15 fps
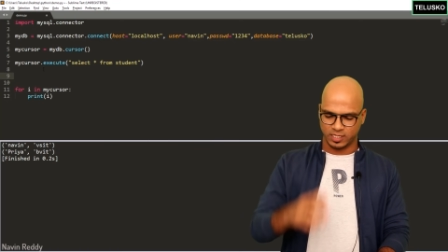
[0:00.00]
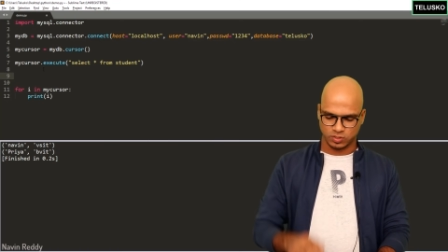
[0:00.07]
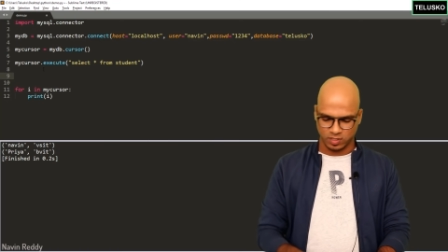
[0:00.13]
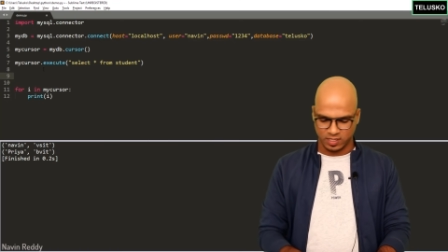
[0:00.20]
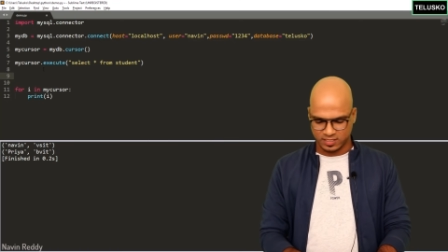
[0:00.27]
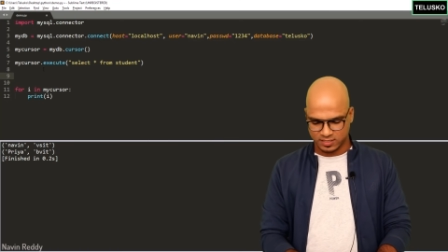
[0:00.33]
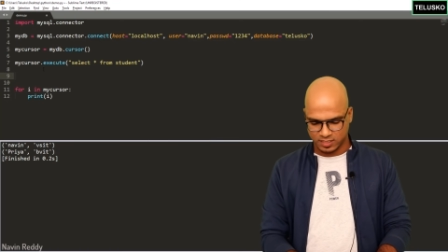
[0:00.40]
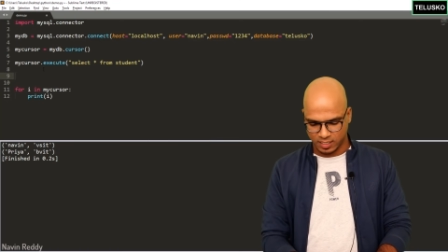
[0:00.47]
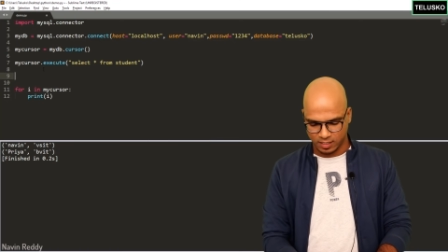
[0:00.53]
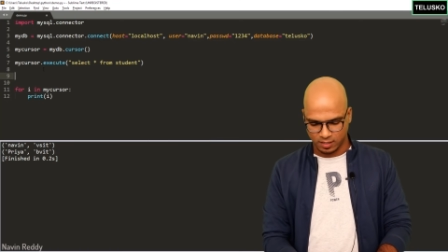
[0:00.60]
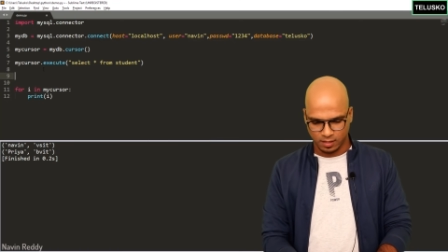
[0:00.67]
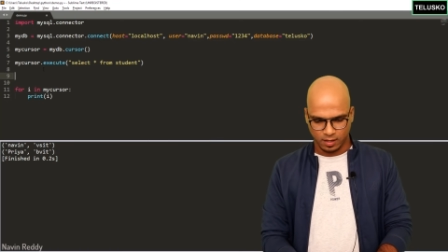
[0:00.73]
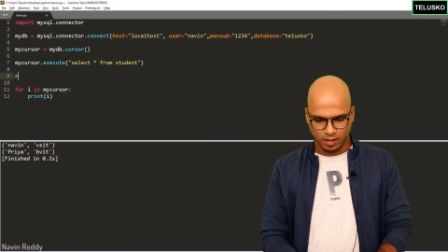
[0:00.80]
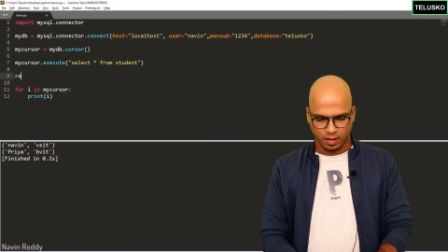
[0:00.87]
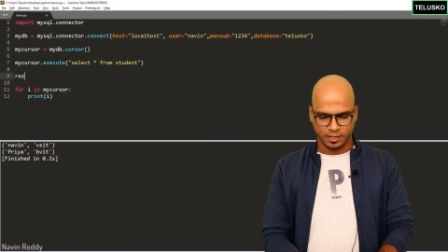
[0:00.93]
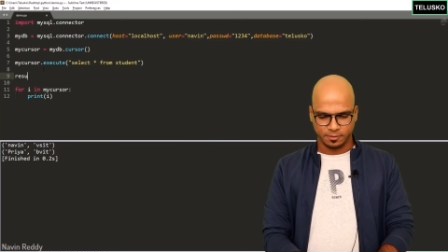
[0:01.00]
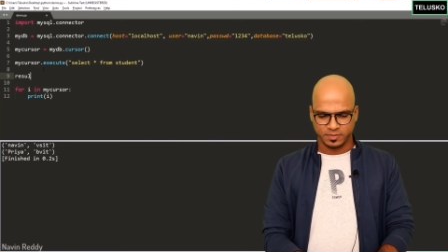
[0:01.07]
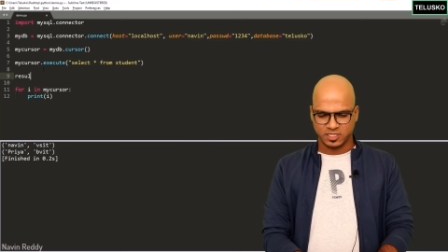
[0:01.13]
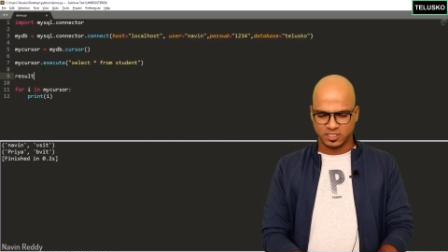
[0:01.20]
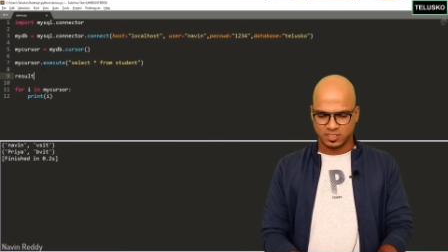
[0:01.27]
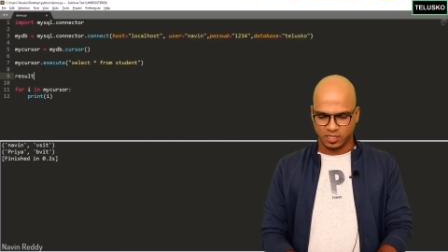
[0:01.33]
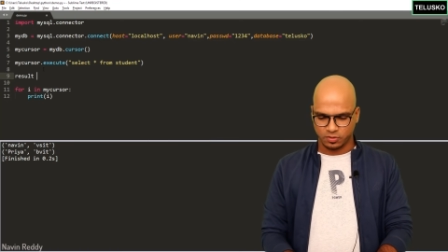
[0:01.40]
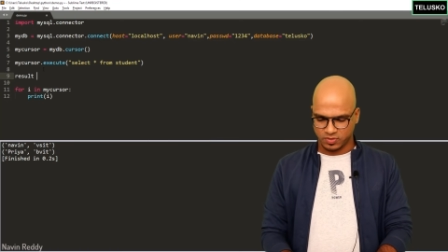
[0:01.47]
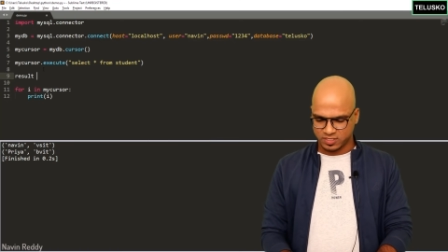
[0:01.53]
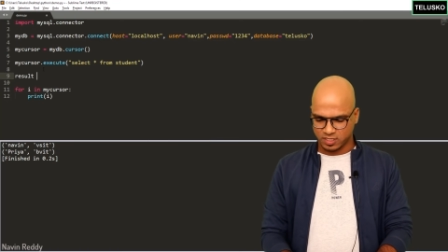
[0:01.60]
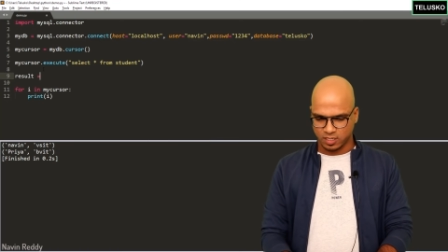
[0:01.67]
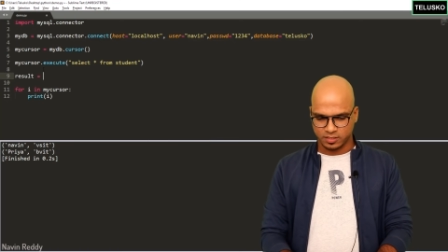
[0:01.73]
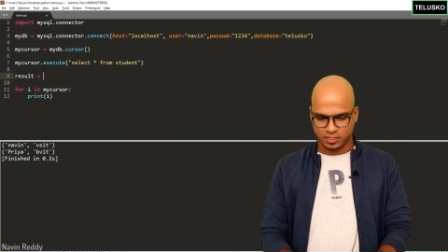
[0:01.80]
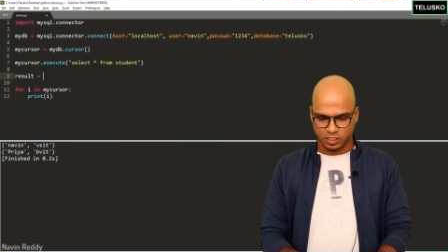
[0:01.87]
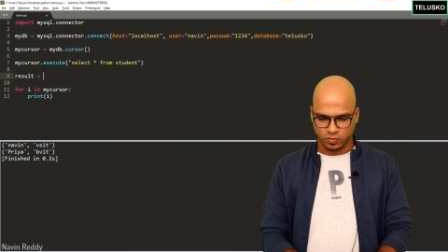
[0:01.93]
So let me just say
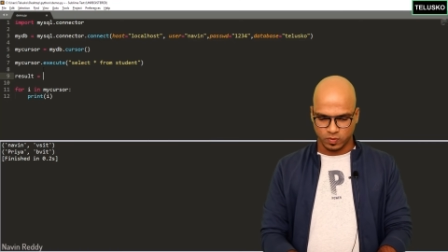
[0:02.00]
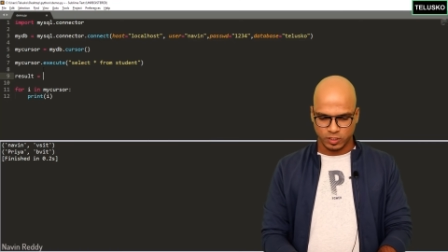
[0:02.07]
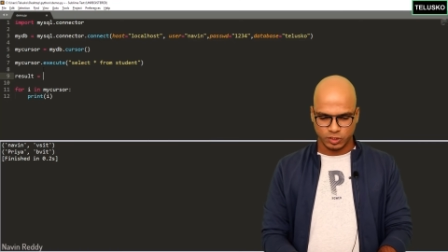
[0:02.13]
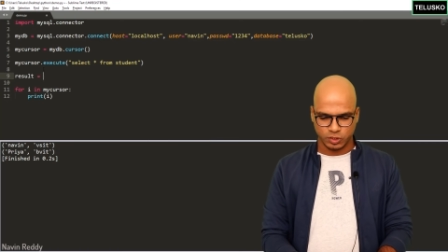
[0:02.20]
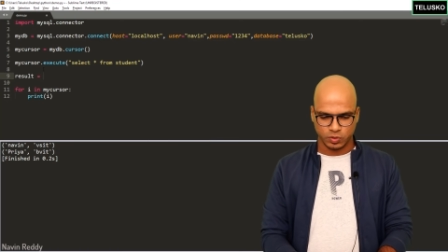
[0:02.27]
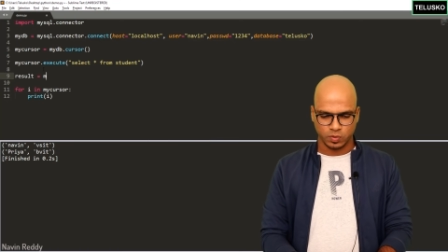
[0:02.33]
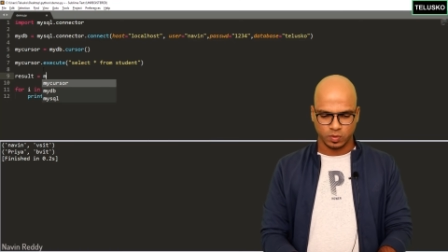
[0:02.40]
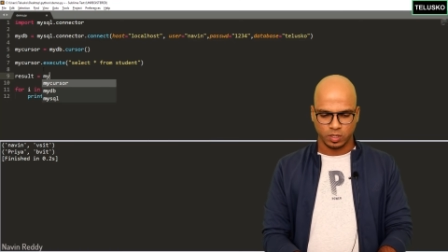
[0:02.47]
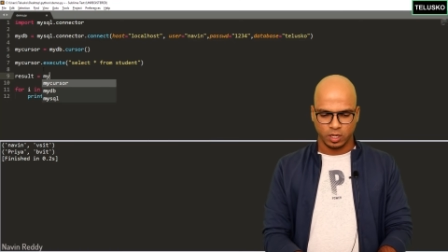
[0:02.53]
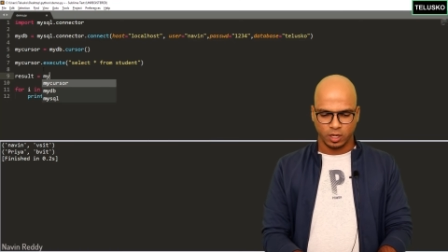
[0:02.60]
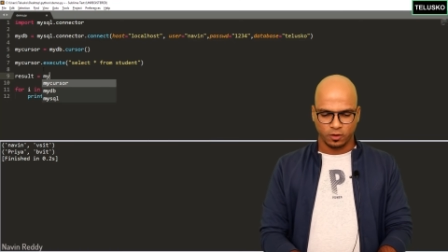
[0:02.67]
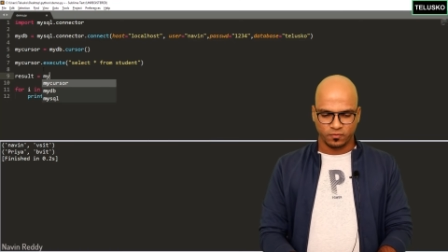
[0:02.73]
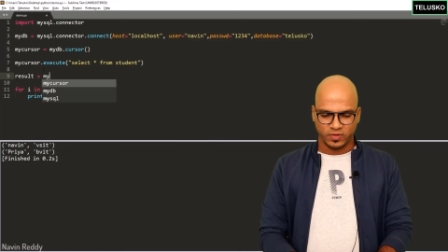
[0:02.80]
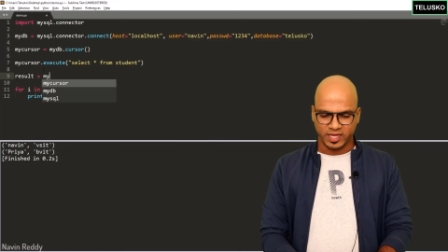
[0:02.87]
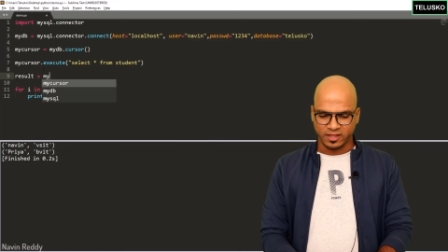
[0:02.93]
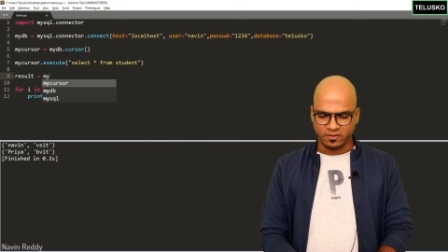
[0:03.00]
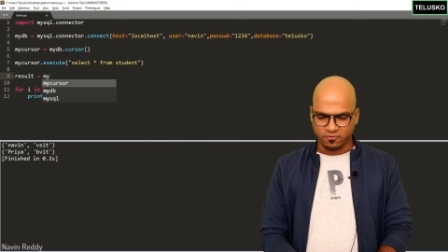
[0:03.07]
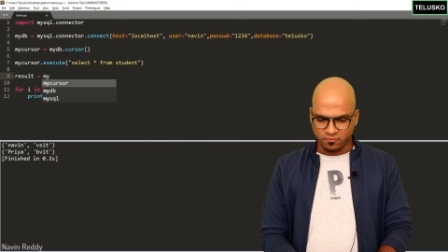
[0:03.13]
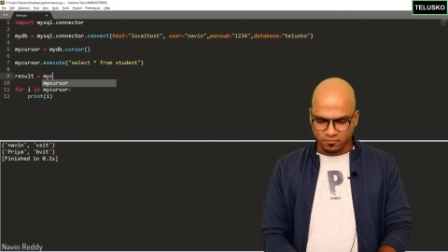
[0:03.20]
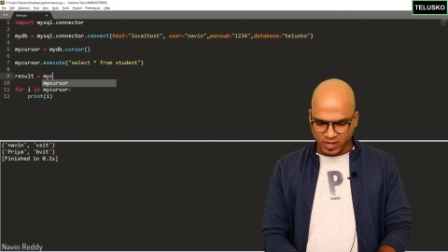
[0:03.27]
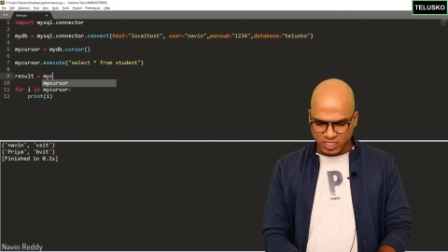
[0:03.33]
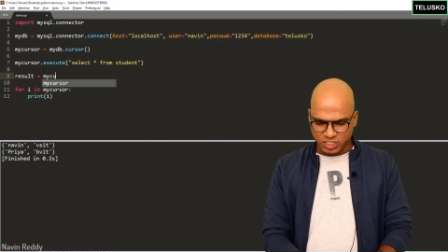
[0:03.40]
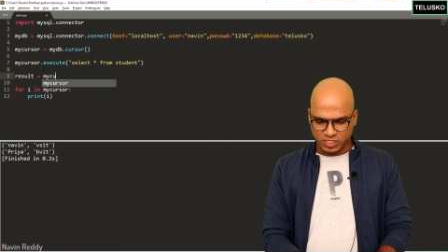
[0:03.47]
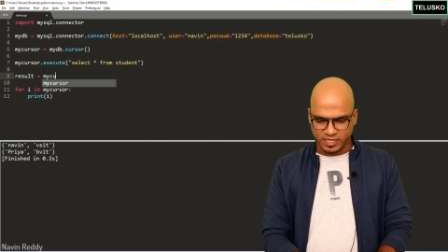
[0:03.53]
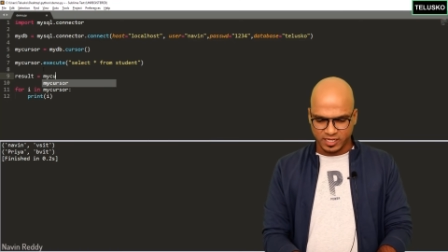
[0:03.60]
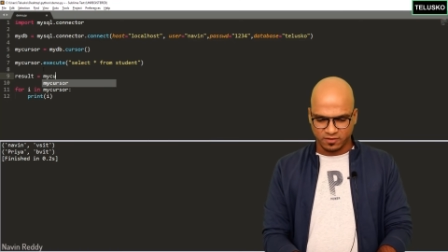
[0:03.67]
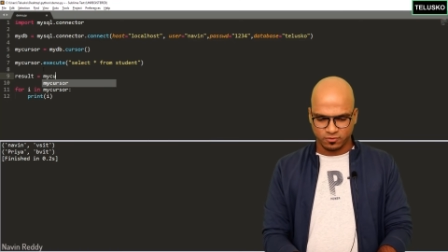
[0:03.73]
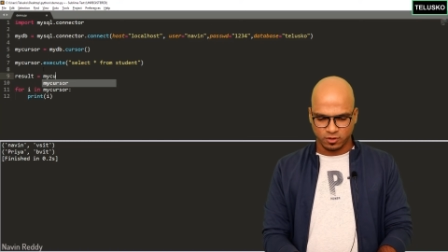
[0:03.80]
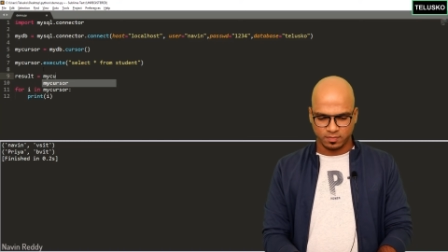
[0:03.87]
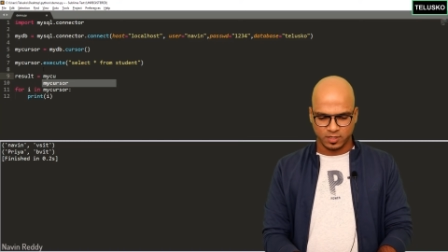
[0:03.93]
result equal to, we can fetch
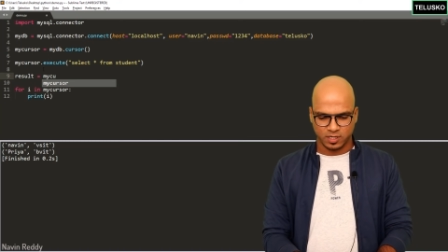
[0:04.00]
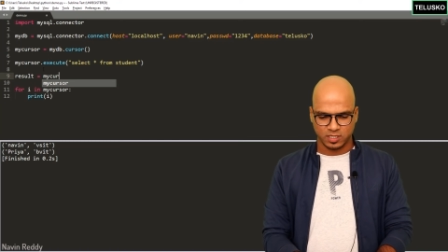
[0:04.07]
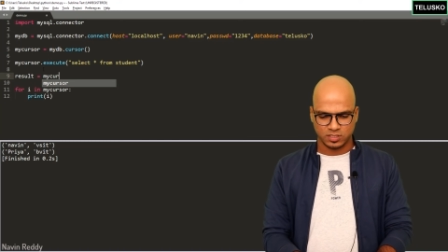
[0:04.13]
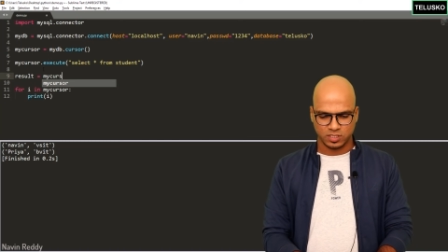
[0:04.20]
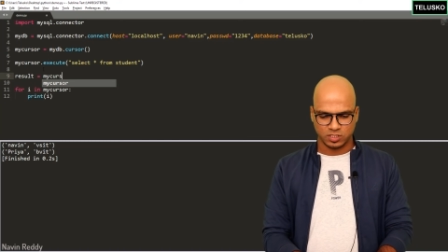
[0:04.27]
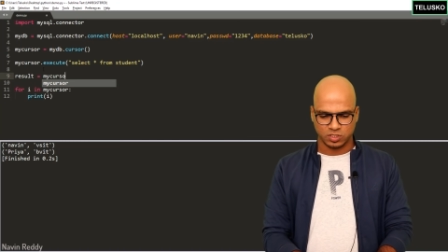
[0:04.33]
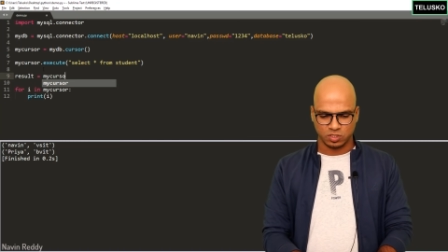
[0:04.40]
data from cursor.